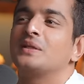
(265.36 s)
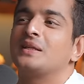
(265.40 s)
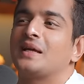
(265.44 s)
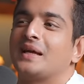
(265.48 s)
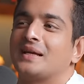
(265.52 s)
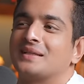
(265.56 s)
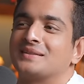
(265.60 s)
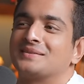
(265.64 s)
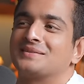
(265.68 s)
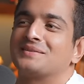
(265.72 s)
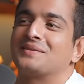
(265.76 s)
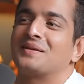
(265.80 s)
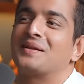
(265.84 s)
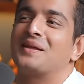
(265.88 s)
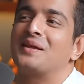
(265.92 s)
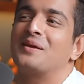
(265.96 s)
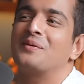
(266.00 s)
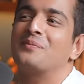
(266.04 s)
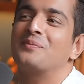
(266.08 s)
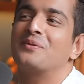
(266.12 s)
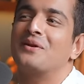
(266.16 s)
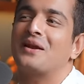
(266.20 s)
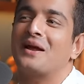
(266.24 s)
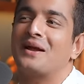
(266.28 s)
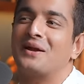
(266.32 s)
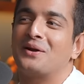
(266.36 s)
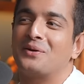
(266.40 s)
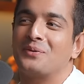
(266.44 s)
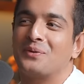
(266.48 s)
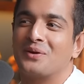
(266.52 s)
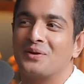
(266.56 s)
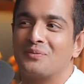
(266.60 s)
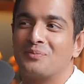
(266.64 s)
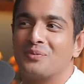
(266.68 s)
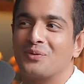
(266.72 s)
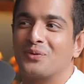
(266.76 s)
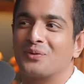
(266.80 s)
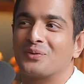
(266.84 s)
with extreme
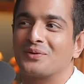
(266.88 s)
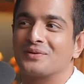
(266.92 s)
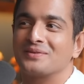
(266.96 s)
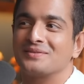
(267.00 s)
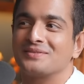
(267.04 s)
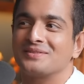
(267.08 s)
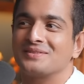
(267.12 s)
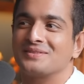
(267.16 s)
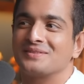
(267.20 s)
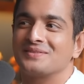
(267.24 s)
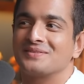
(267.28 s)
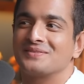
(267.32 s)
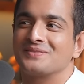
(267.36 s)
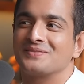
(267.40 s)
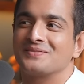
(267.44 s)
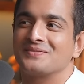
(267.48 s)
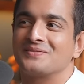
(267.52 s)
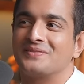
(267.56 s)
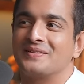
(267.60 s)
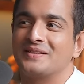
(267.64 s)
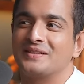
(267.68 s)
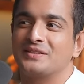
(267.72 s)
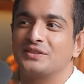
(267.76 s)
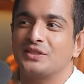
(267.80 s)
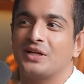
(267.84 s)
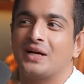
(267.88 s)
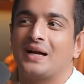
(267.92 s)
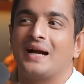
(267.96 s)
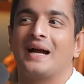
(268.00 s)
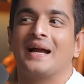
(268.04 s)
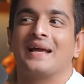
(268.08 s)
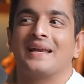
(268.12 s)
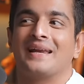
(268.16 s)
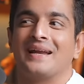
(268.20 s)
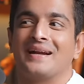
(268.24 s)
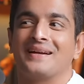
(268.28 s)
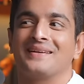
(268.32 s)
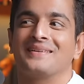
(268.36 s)
right-wing portals which
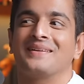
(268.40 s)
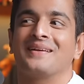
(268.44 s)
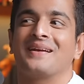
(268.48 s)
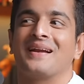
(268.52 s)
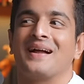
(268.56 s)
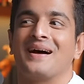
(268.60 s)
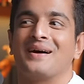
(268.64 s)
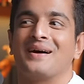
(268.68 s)
highlight the